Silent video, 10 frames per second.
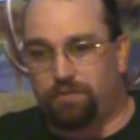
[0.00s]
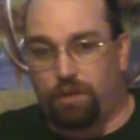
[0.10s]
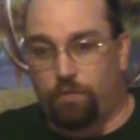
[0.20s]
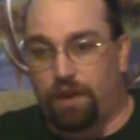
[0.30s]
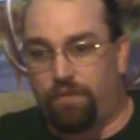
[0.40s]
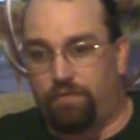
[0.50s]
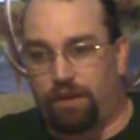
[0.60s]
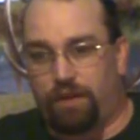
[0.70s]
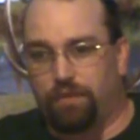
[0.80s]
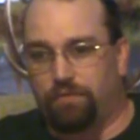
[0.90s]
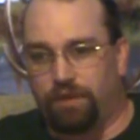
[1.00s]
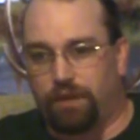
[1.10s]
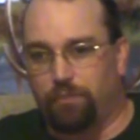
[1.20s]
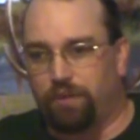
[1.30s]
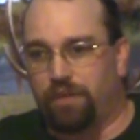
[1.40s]
around the fire or
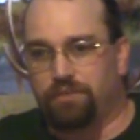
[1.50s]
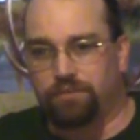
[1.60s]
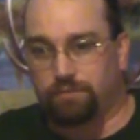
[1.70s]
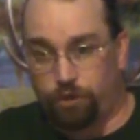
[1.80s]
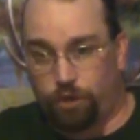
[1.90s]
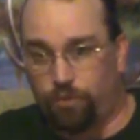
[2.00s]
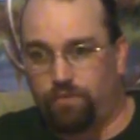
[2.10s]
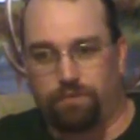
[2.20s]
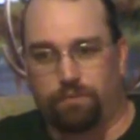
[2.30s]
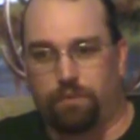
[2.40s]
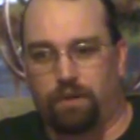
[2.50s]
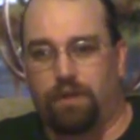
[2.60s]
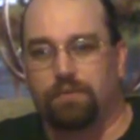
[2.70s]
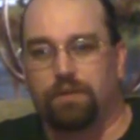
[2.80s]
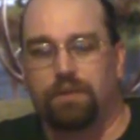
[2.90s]
fireplace or stove or
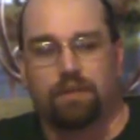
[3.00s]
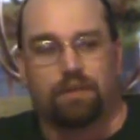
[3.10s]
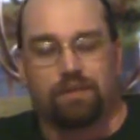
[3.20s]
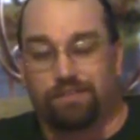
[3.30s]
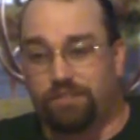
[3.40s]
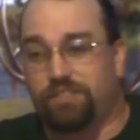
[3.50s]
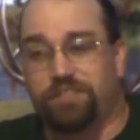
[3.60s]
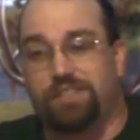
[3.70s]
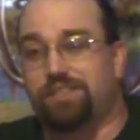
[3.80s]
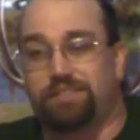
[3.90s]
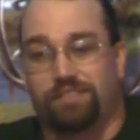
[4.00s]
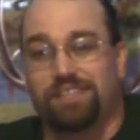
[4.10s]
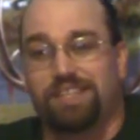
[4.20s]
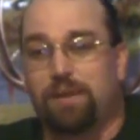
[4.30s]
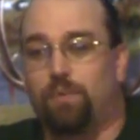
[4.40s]
wherever, just to
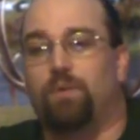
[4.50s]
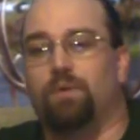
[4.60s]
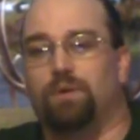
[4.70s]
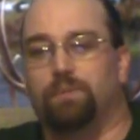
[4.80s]
stay warm.